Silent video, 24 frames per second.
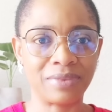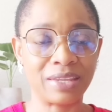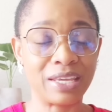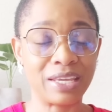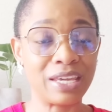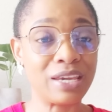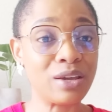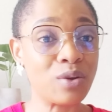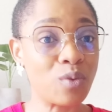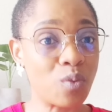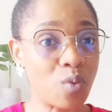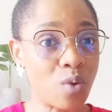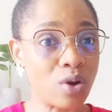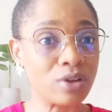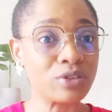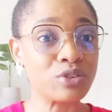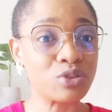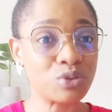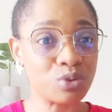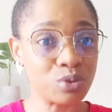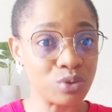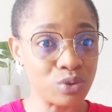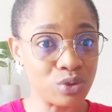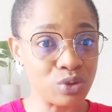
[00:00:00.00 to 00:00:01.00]
He
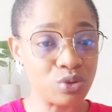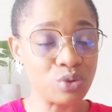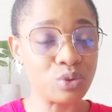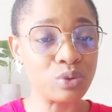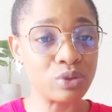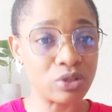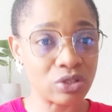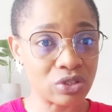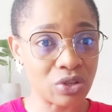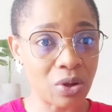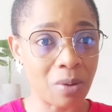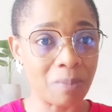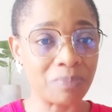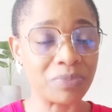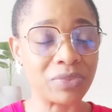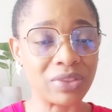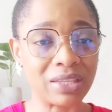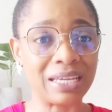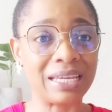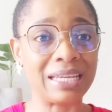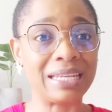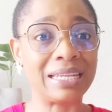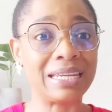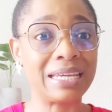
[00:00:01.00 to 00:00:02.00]
wants to do
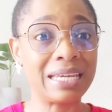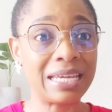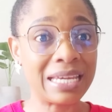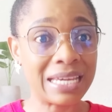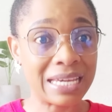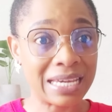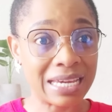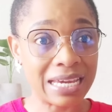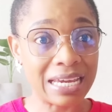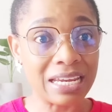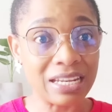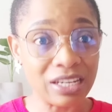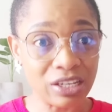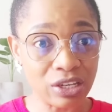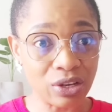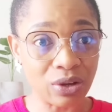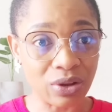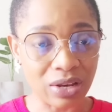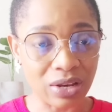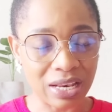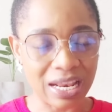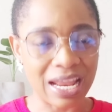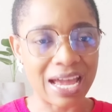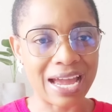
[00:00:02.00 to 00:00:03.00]
something in
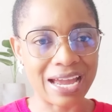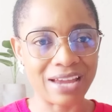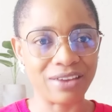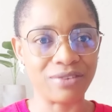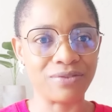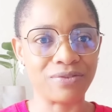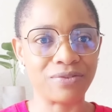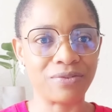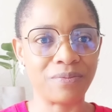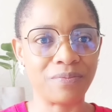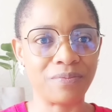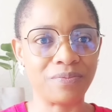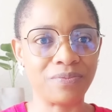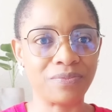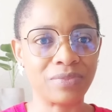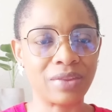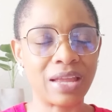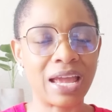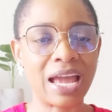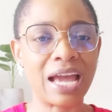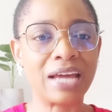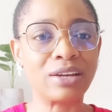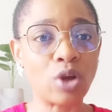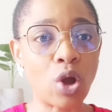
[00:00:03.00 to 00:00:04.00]
your life.
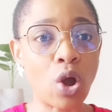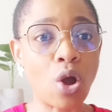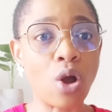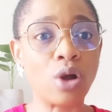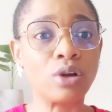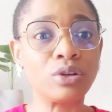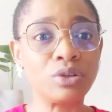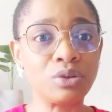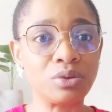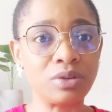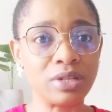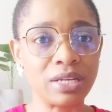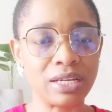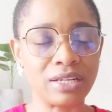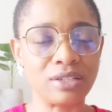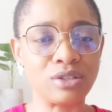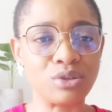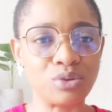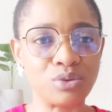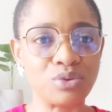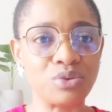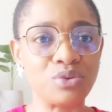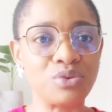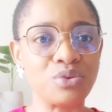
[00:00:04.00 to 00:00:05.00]
And all you need
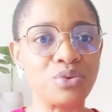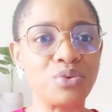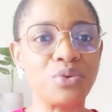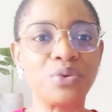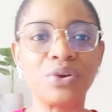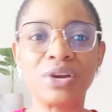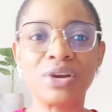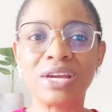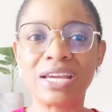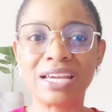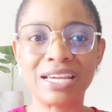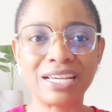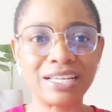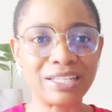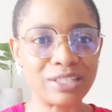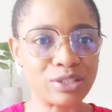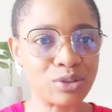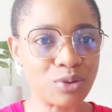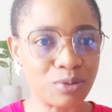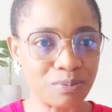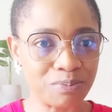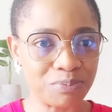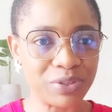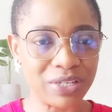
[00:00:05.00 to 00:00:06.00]
to do is
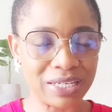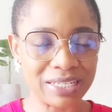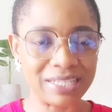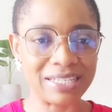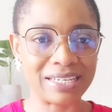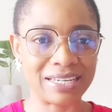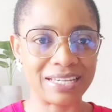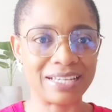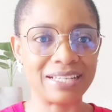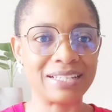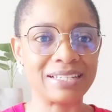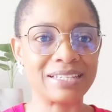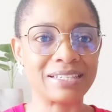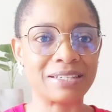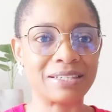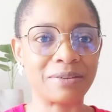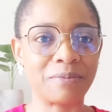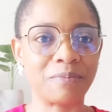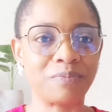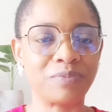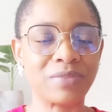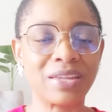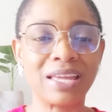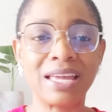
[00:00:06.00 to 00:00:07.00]
obedience.
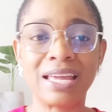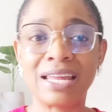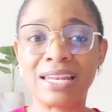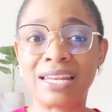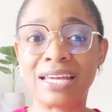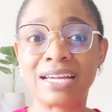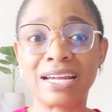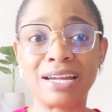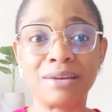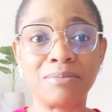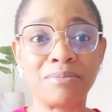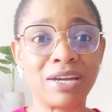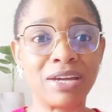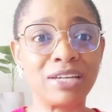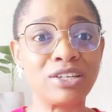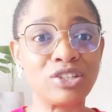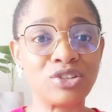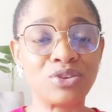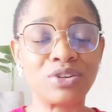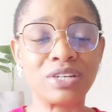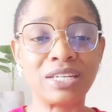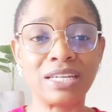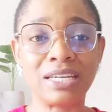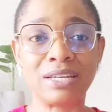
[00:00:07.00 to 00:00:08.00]
Like I
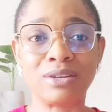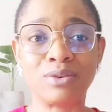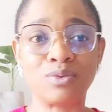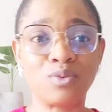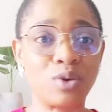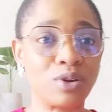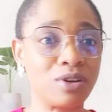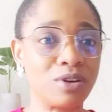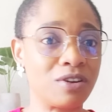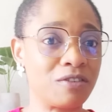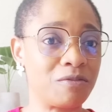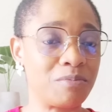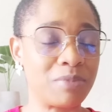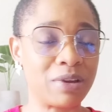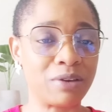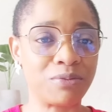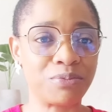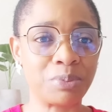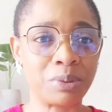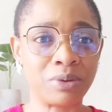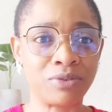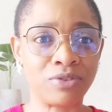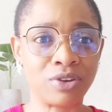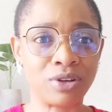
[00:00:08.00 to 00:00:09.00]
mentioned in one of my
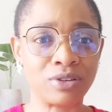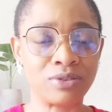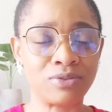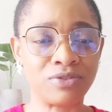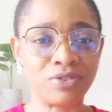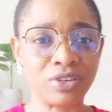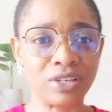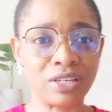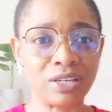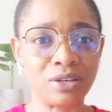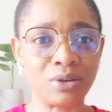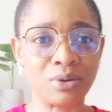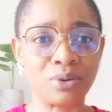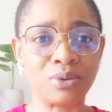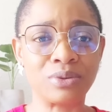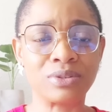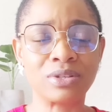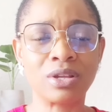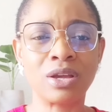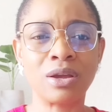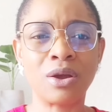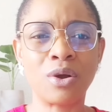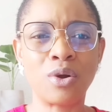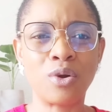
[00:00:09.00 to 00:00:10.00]
previous
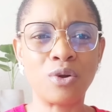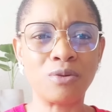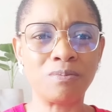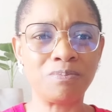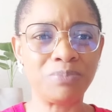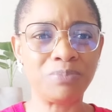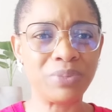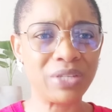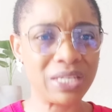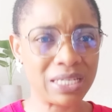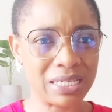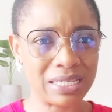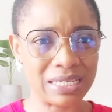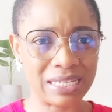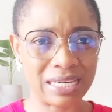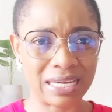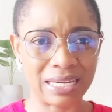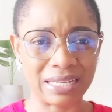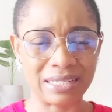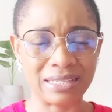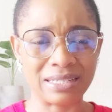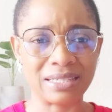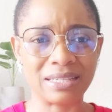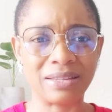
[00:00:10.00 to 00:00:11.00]
videos,
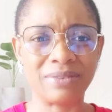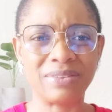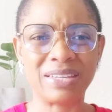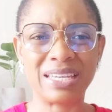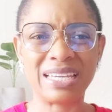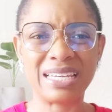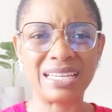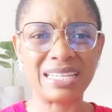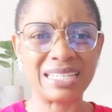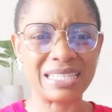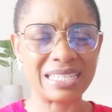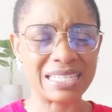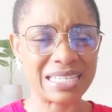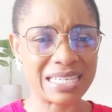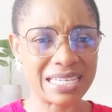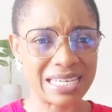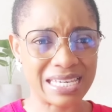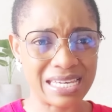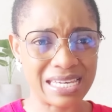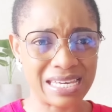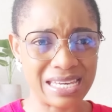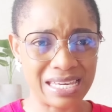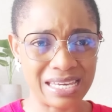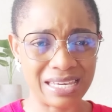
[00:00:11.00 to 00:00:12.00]
obedience is
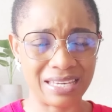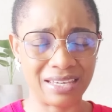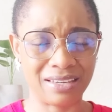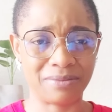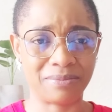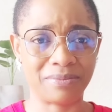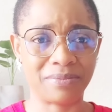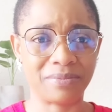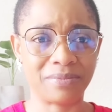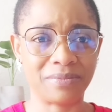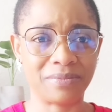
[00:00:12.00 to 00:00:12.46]
key